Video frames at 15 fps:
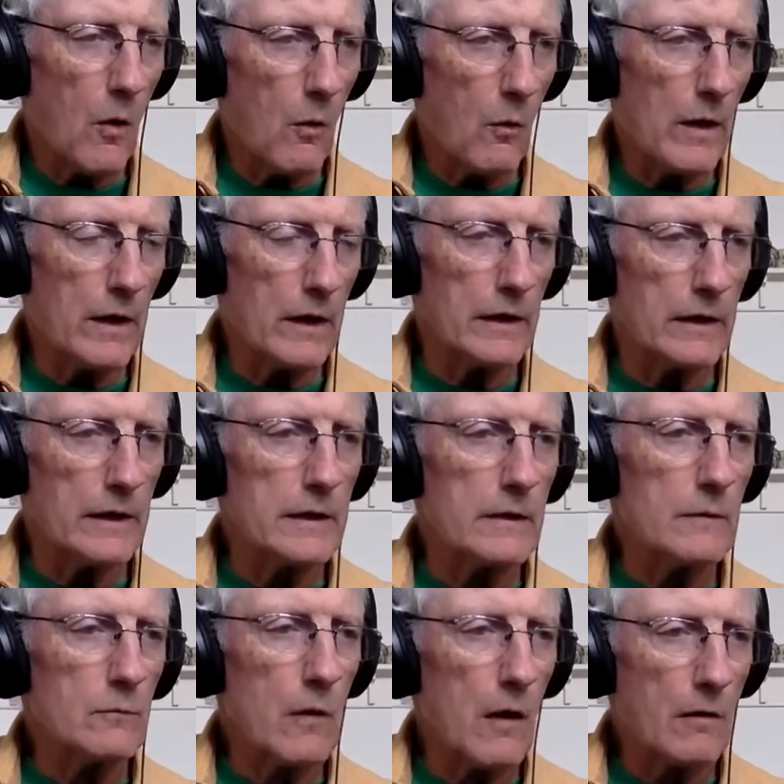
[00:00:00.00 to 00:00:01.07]
When
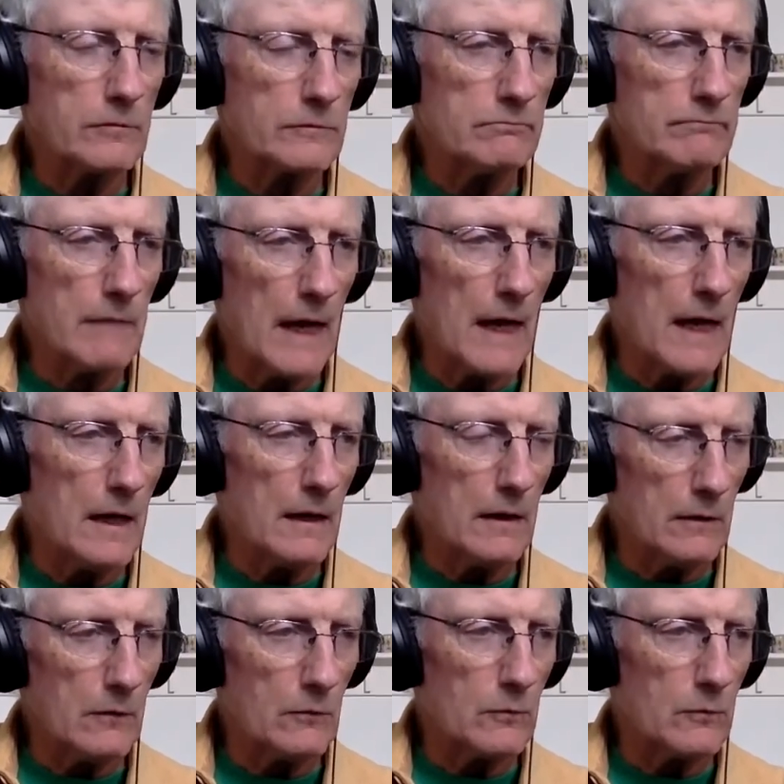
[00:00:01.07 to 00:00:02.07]
in walked a man